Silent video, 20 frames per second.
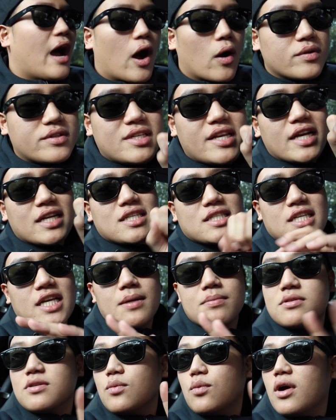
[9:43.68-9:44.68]
I'll take
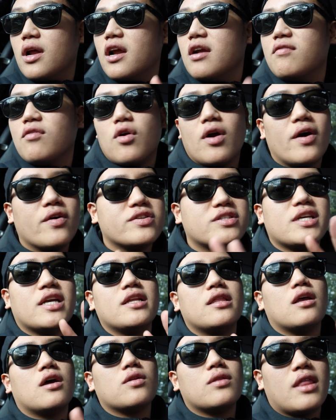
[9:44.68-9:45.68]
sips or whatever. I'll say
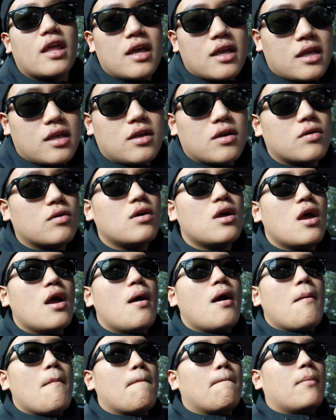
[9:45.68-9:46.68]
no, thank you
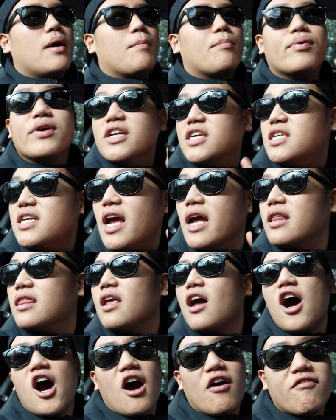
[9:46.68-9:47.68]
appreciate
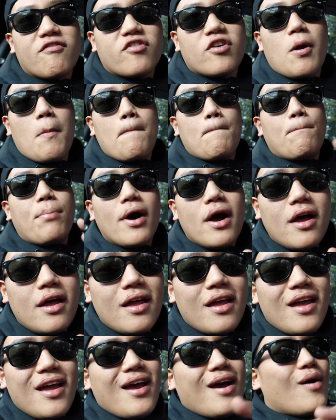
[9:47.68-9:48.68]
the offer,
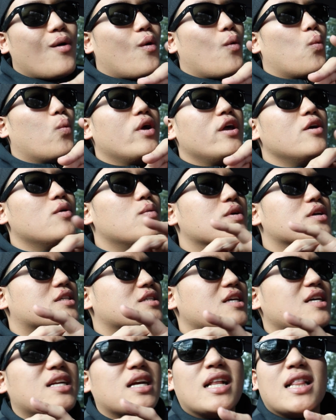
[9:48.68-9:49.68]
but we was
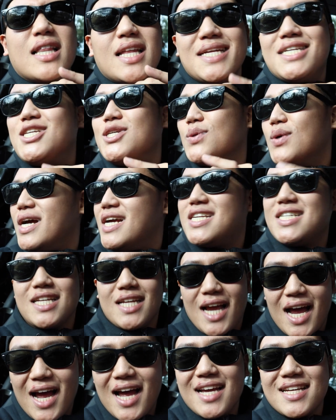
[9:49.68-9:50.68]
in a situation,
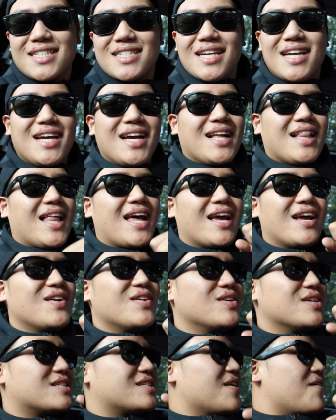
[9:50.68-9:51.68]
guys. Like it
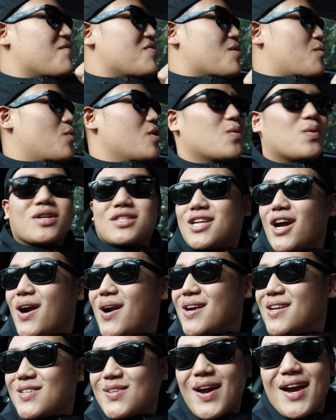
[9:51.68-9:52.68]
was, we were
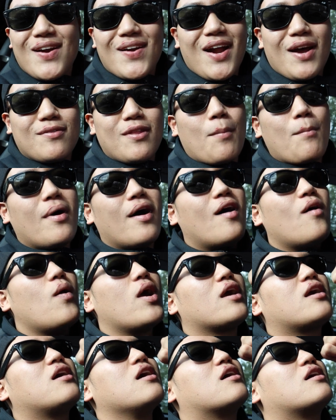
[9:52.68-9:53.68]
turned. So I grabbed the ball,
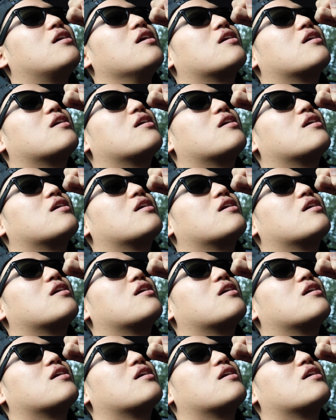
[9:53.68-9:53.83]
and cook,